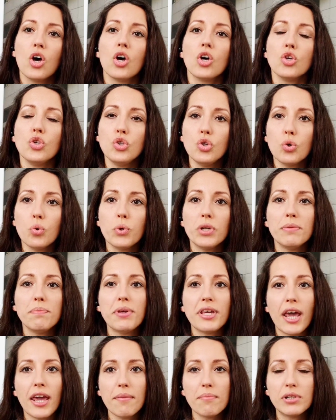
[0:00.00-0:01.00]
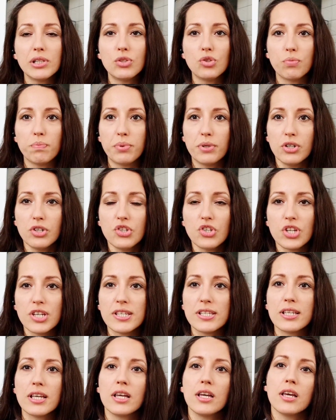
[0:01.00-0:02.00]
you will be able to
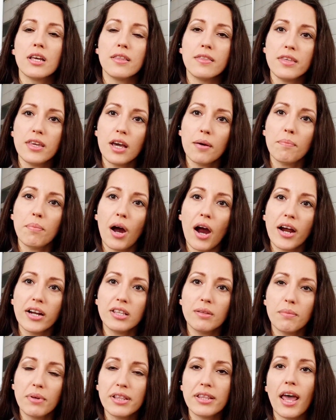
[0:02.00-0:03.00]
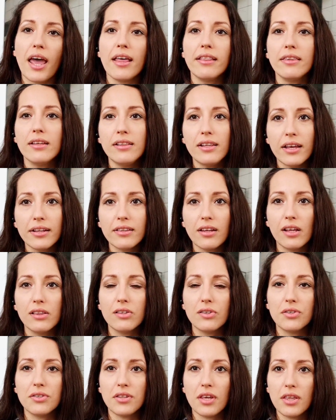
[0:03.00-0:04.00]
purchase the apartment and the land
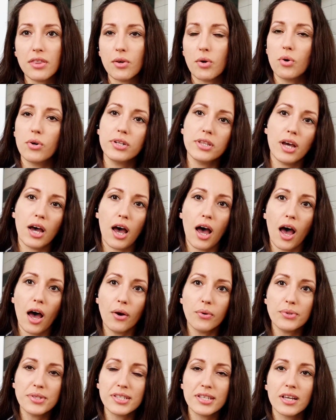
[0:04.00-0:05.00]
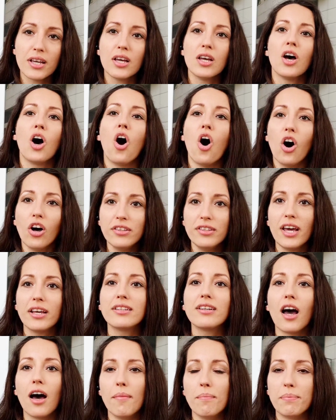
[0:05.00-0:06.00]
underneath or the house on that
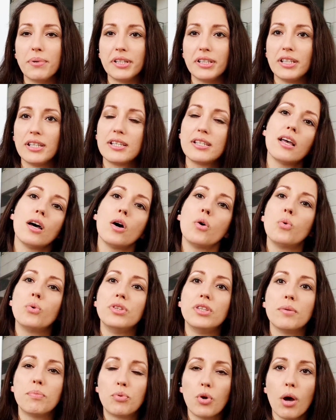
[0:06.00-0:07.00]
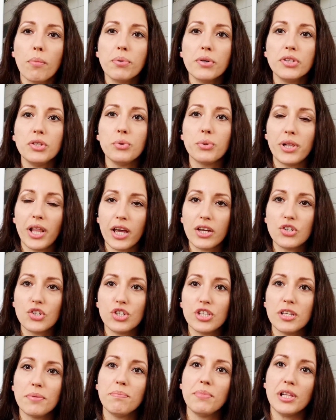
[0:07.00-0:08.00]
company. So the property will
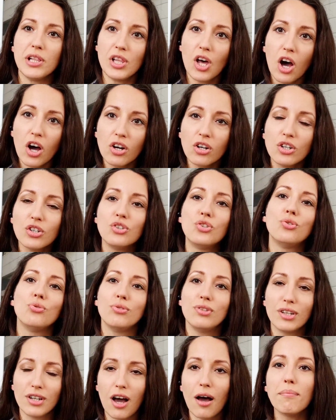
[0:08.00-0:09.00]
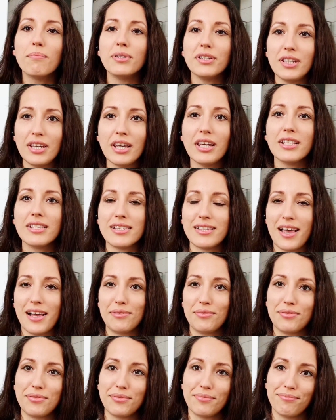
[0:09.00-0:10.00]
actually belong to the company
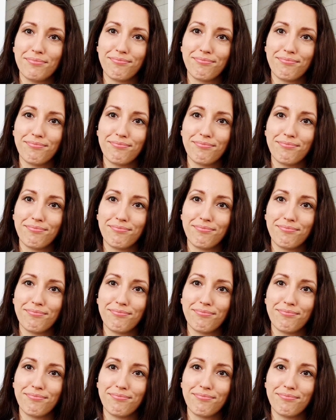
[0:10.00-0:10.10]
itself.